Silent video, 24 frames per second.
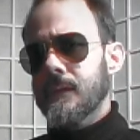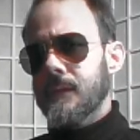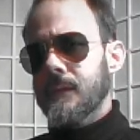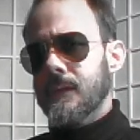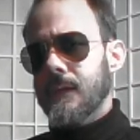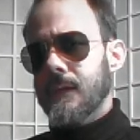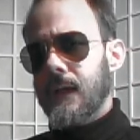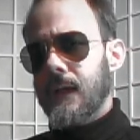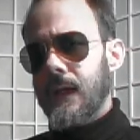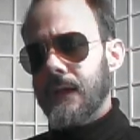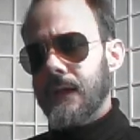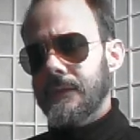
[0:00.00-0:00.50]

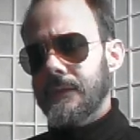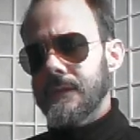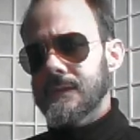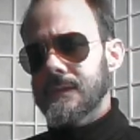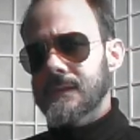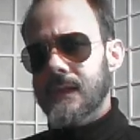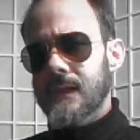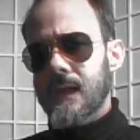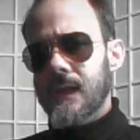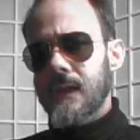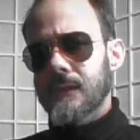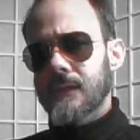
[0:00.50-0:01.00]
and these
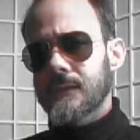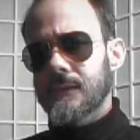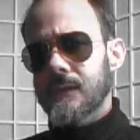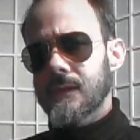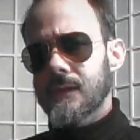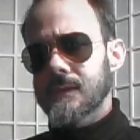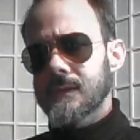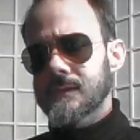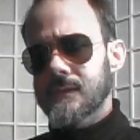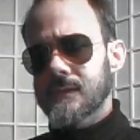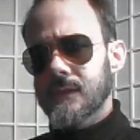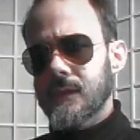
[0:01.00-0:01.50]

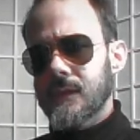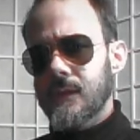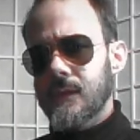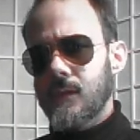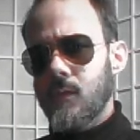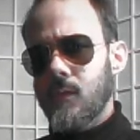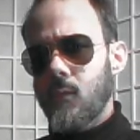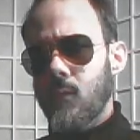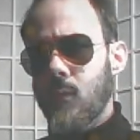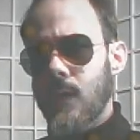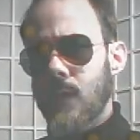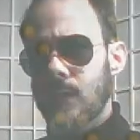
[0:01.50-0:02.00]
characters,
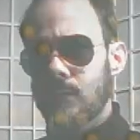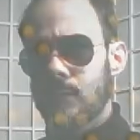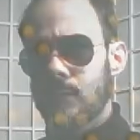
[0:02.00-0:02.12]
one of